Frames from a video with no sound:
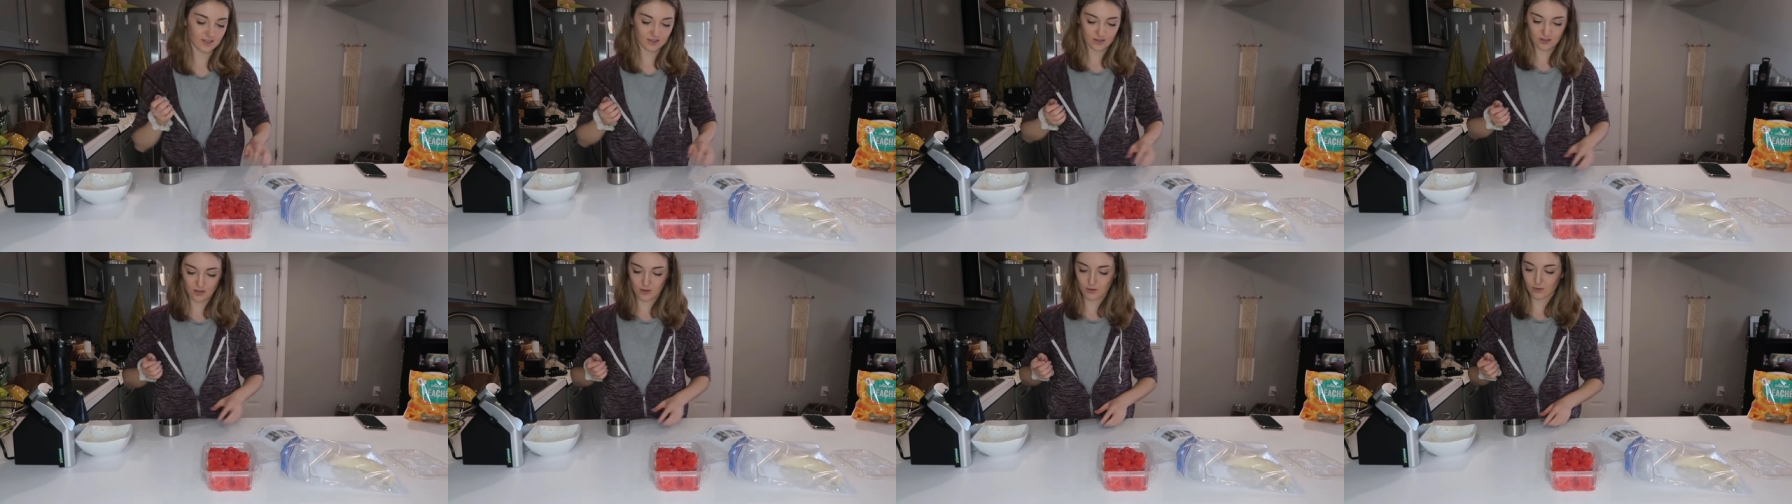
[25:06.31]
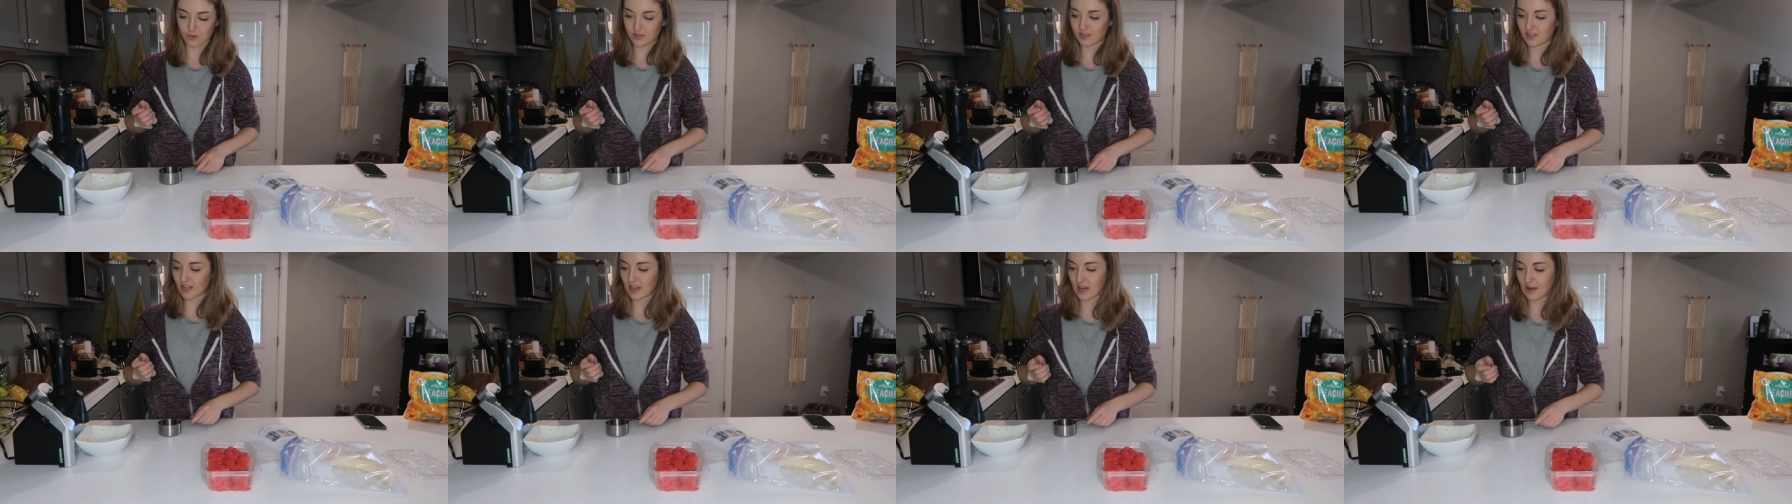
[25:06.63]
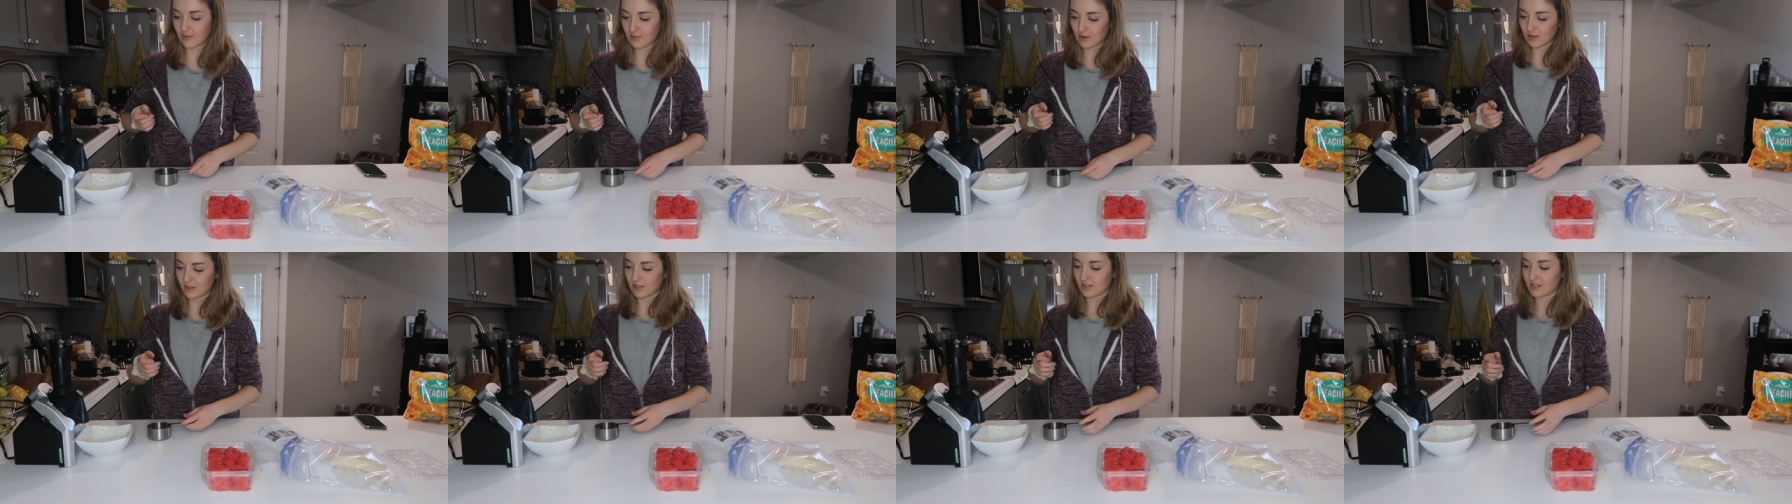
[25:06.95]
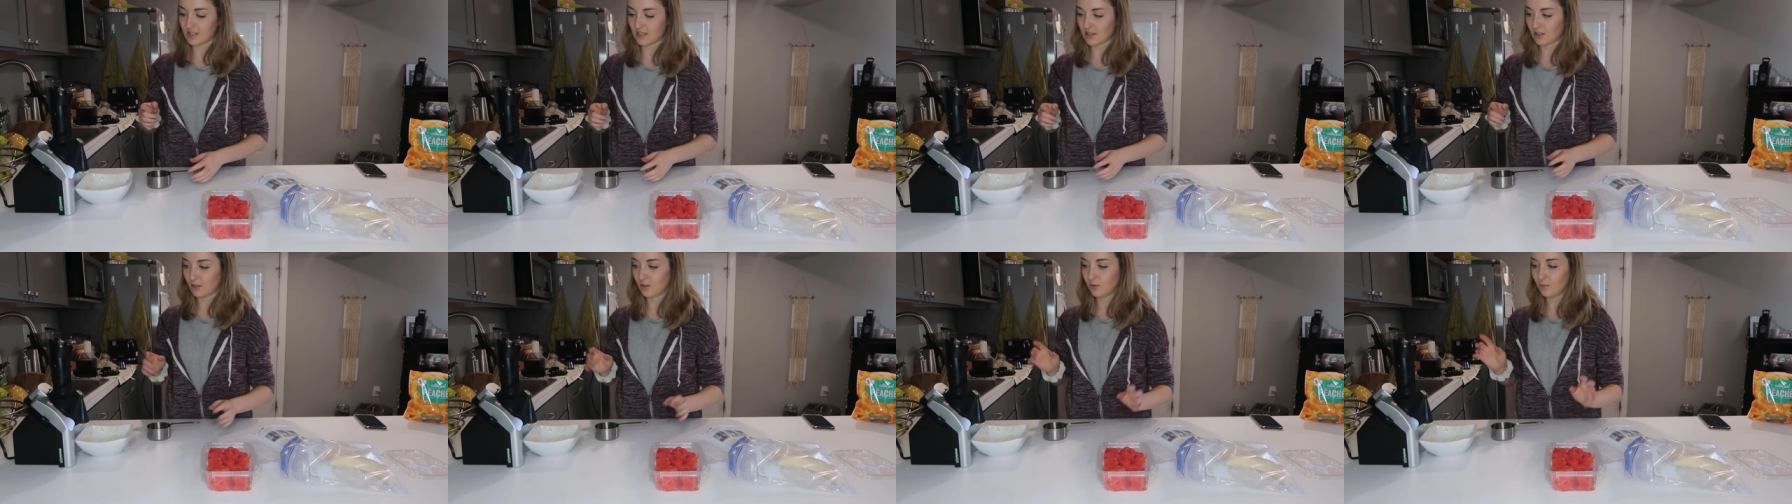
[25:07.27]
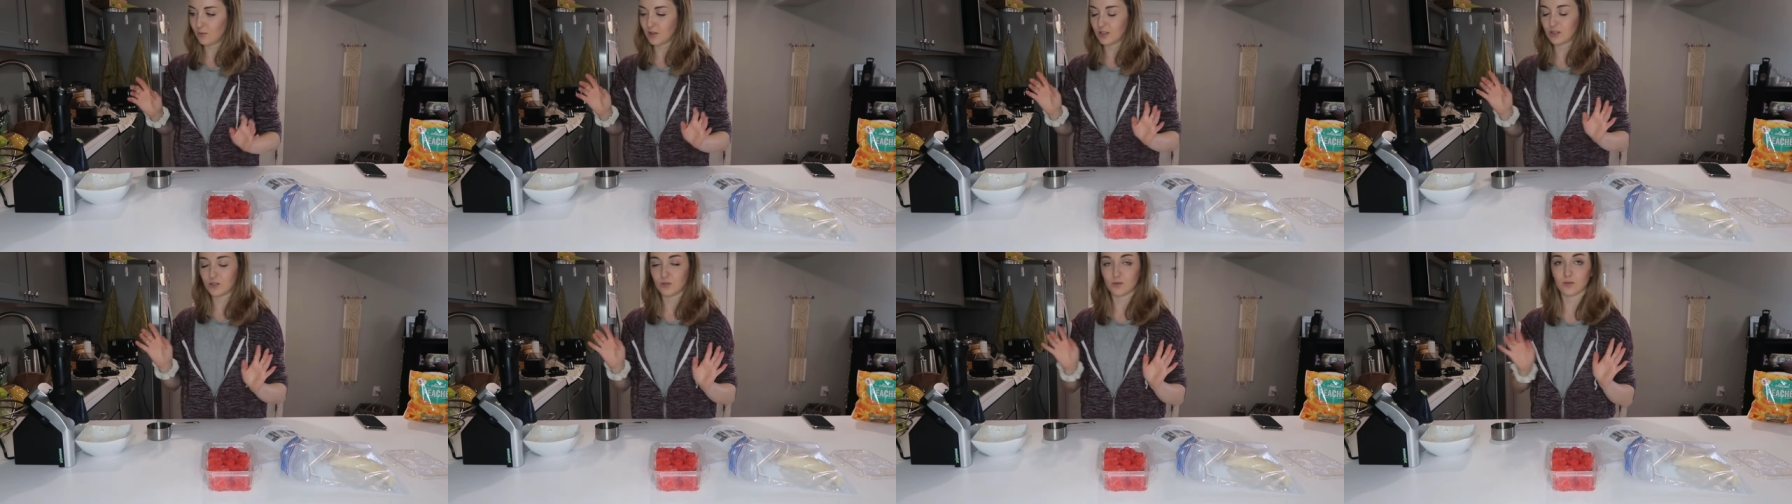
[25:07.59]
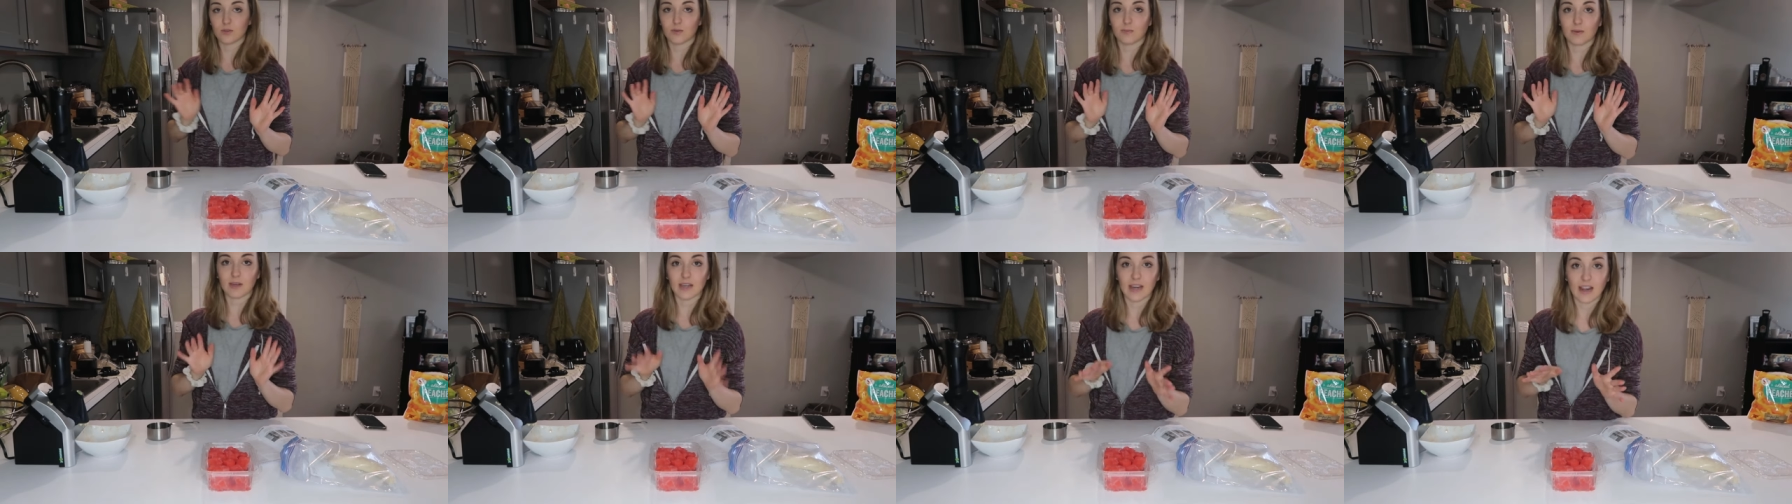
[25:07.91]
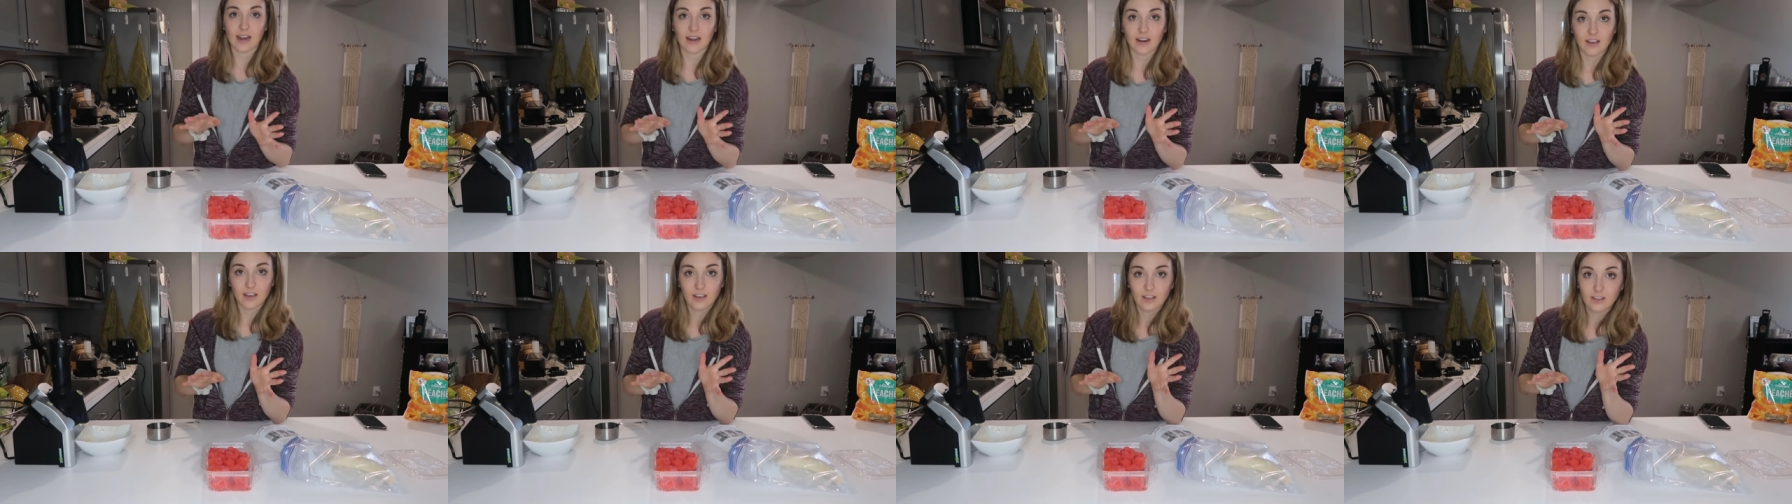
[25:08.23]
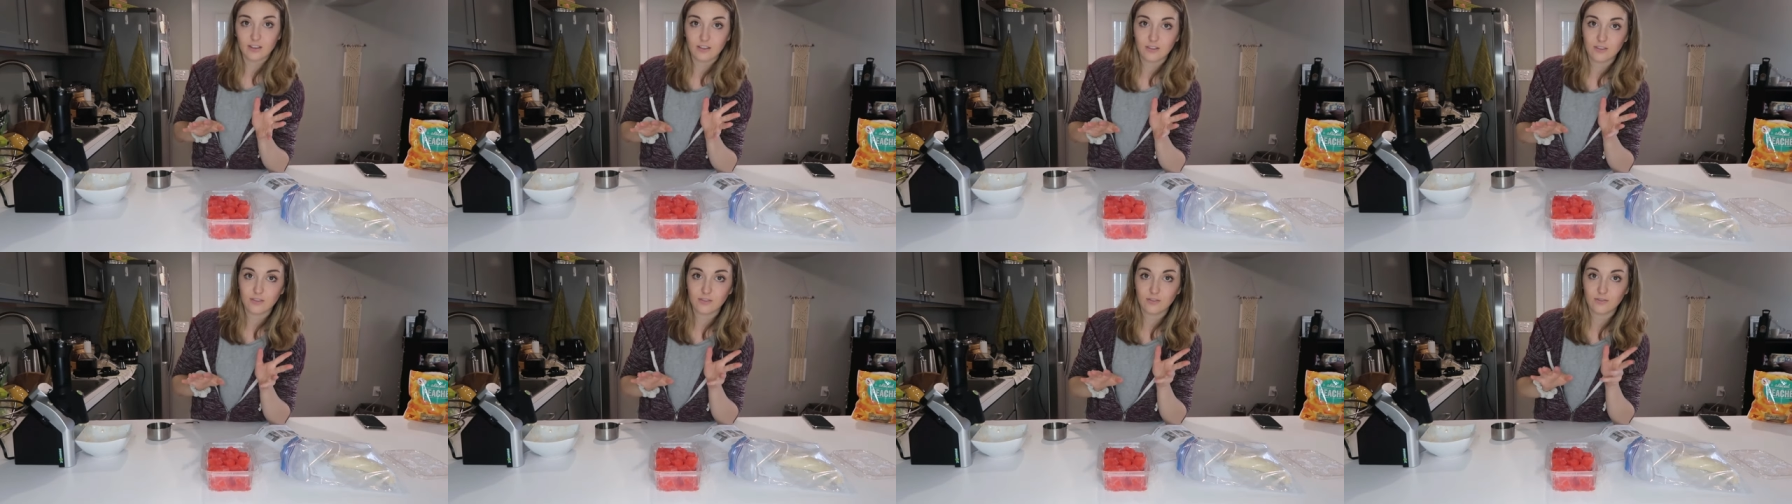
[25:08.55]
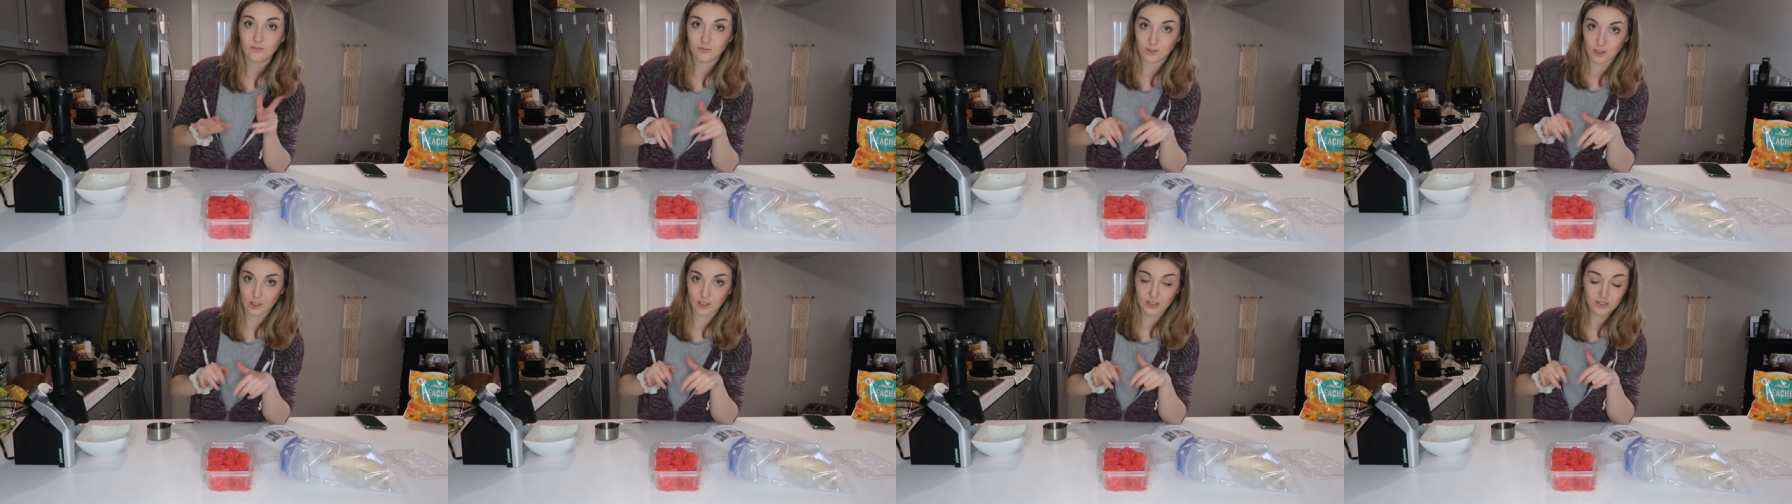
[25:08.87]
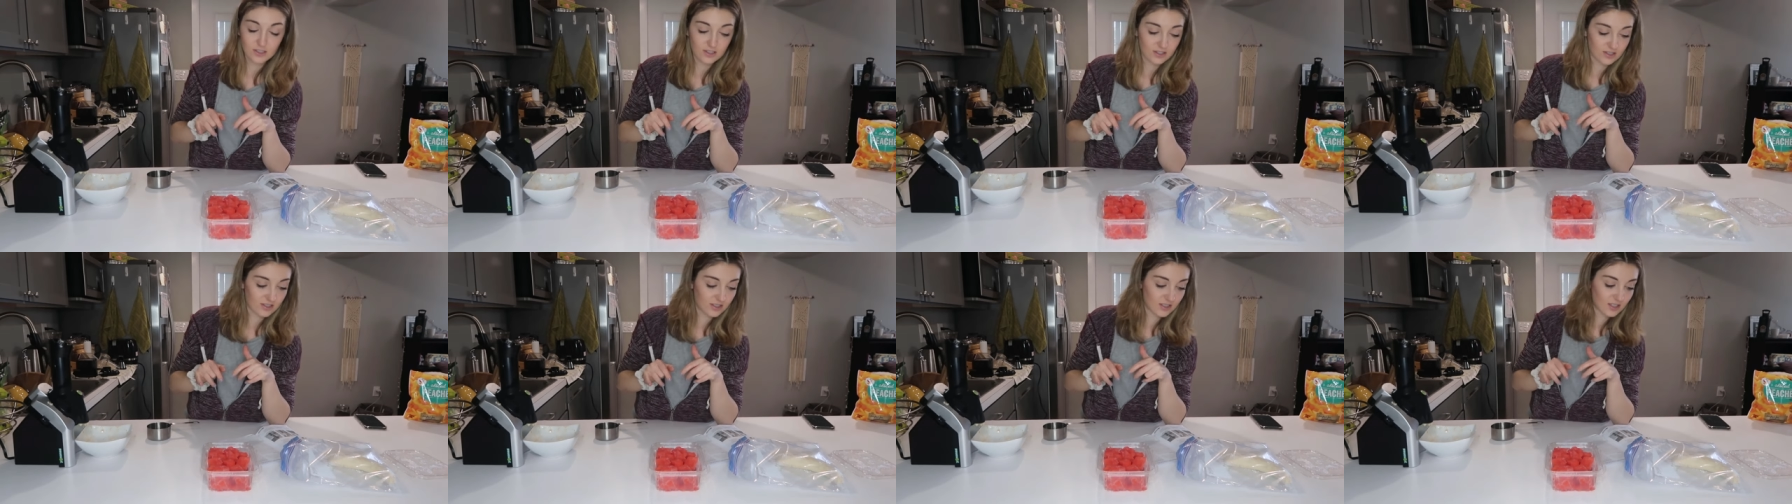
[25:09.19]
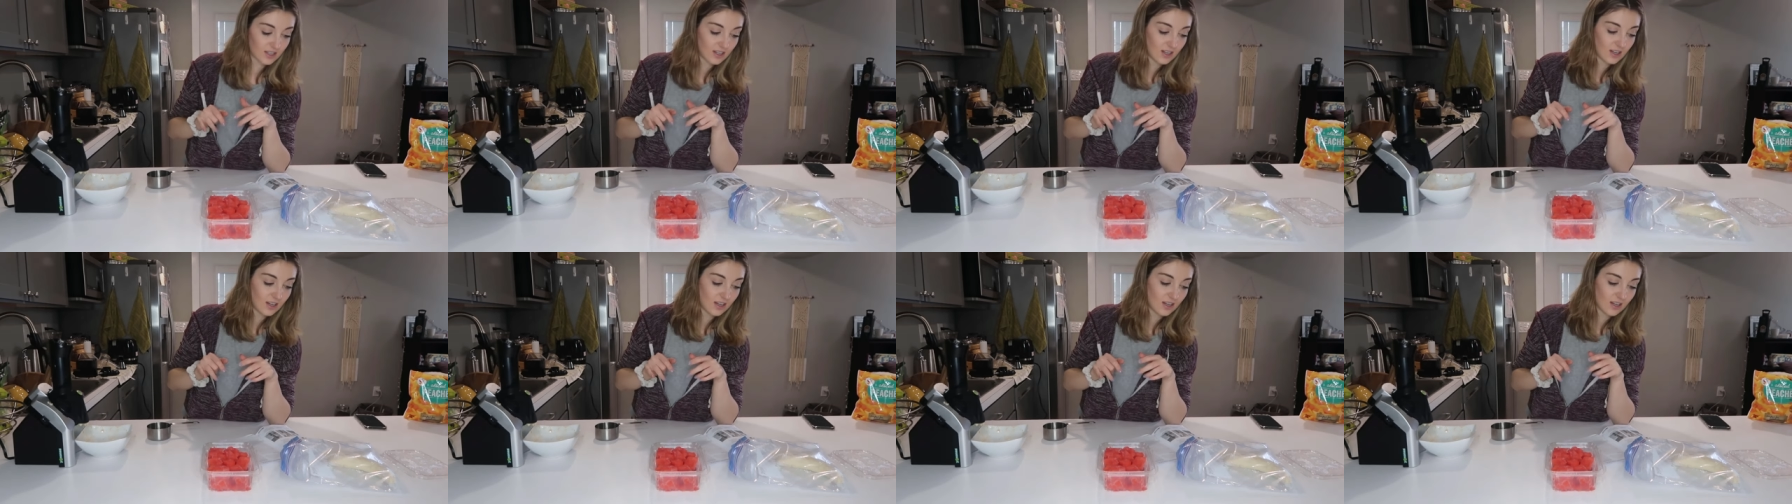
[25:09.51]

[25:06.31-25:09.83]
So same deal, we do the banana first,